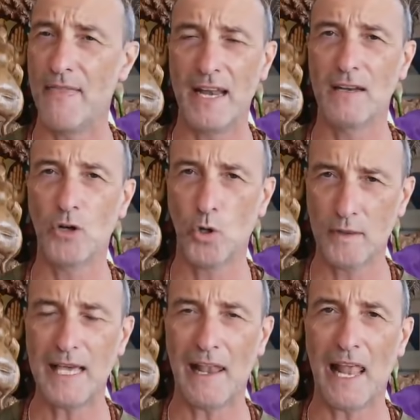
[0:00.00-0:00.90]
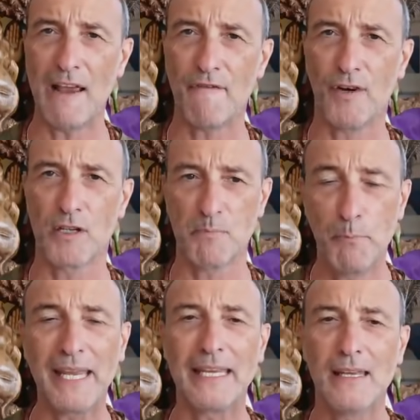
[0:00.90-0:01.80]
then could that life force
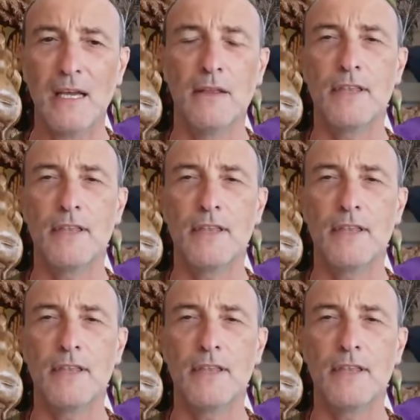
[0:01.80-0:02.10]
be